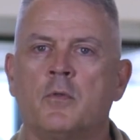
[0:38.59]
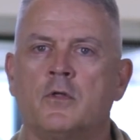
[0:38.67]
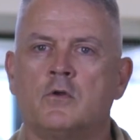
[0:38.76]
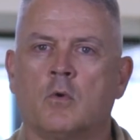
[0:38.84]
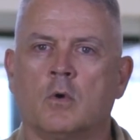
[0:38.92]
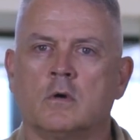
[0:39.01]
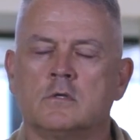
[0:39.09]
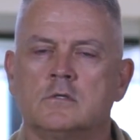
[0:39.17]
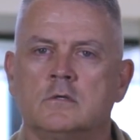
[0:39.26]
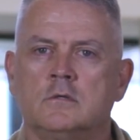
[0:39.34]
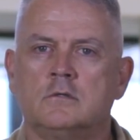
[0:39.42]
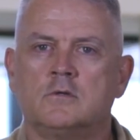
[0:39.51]
the doors
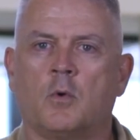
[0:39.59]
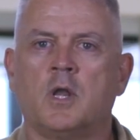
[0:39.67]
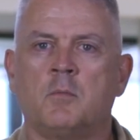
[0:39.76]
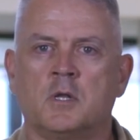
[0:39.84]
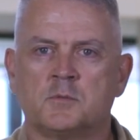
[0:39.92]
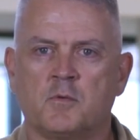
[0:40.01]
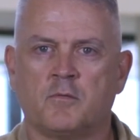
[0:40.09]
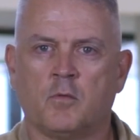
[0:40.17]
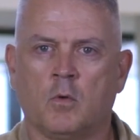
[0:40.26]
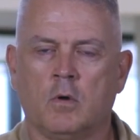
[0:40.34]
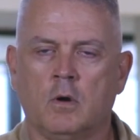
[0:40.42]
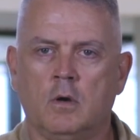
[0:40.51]
20 minutes
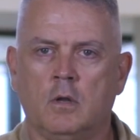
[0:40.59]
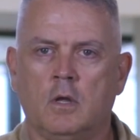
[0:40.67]
before